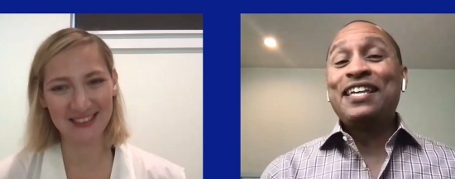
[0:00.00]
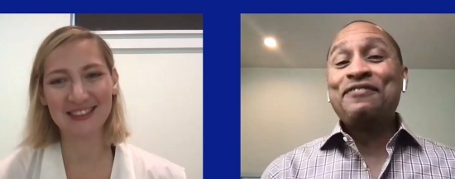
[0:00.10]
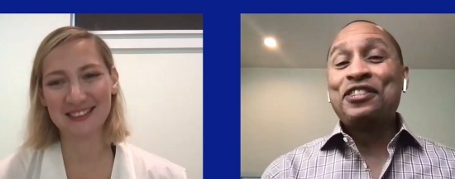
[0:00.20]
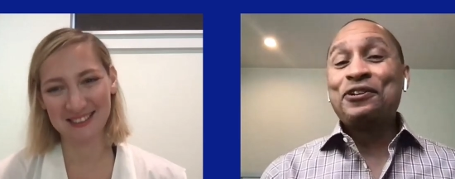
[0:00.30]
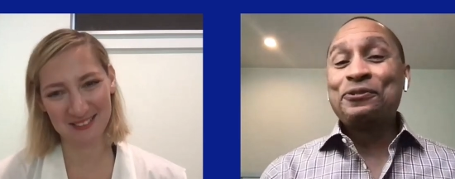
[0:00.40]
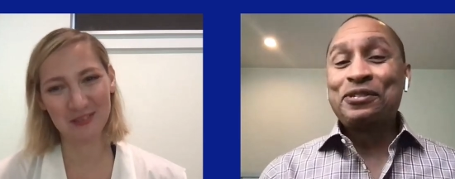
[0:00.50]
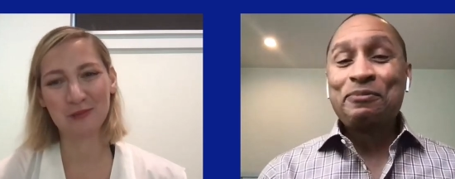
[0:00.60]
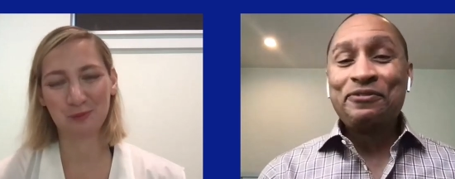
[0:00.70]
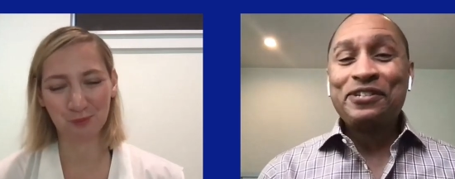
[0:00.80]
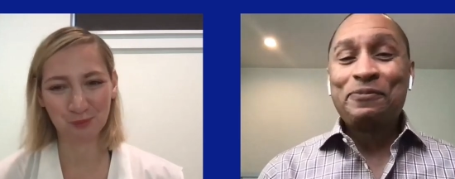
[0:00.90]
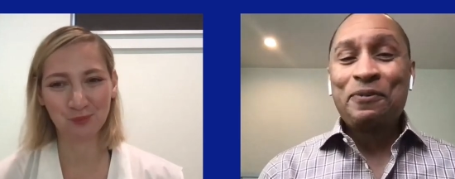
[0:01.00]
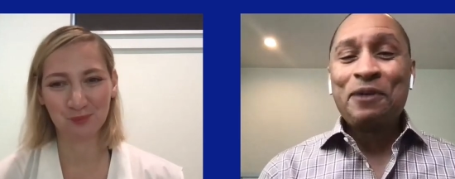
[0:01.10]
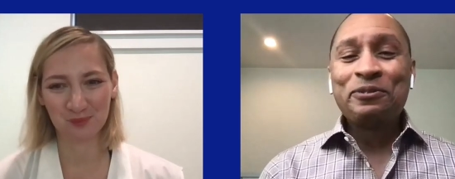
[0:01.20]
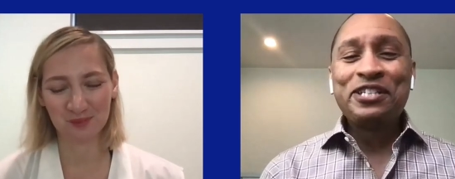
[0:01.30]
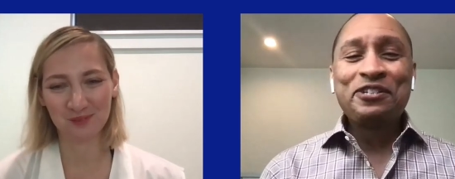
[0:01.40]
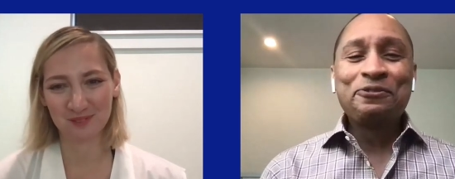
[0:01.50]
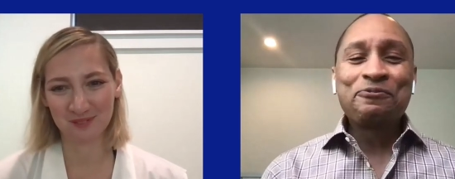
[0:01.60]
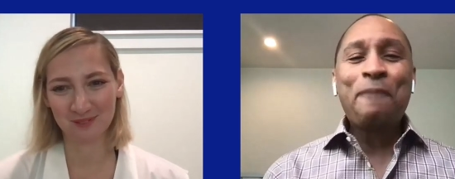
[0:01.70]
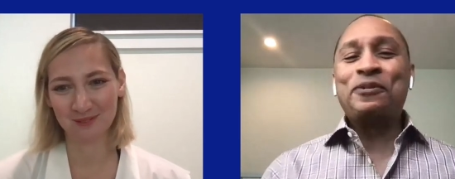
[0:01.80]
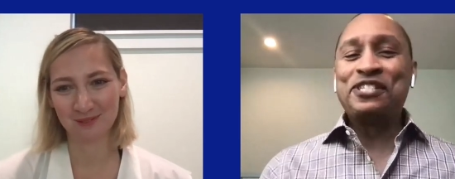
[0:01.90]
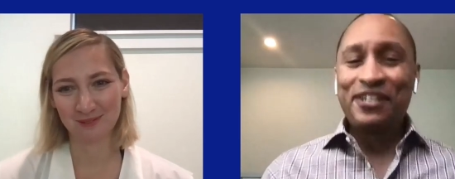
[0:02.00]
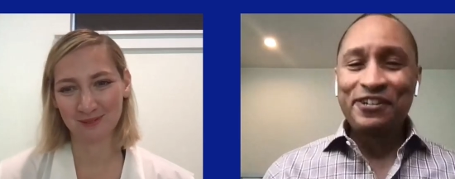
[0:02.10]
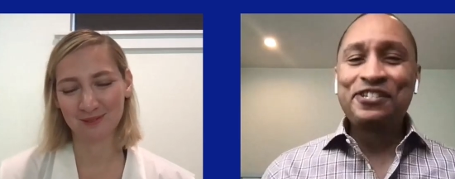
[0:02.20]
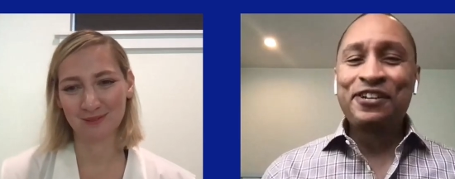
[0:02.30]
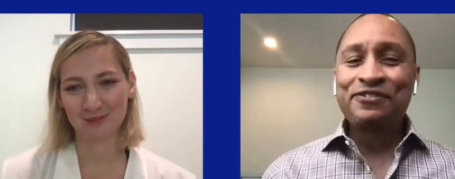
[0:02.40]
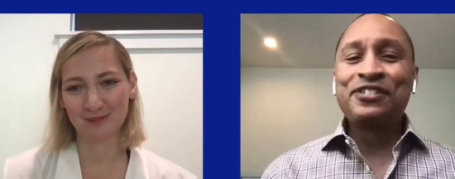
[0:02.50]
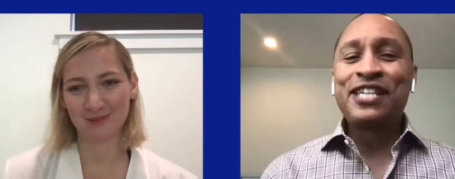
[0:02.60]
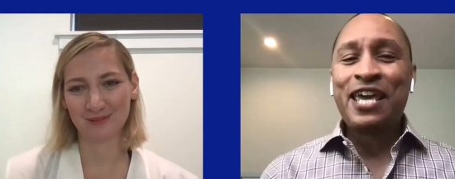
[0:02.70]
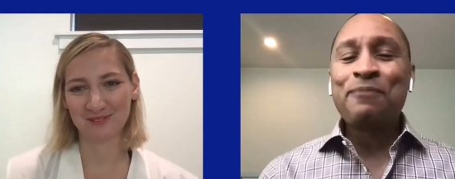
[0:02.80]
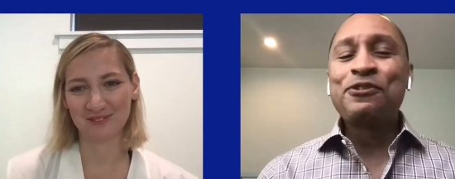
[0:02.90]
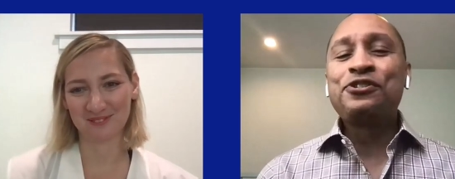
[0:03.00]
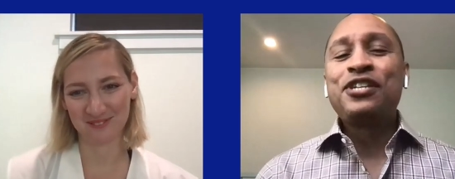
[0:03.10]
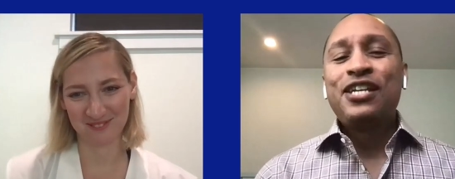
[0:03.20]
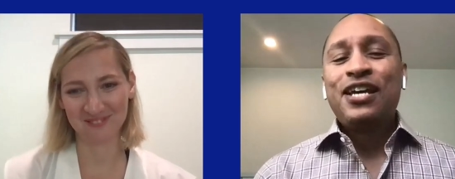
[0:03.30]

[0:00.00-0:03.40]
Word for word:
Speaker 1: even though some of us probably don't represent ourselves as gamers.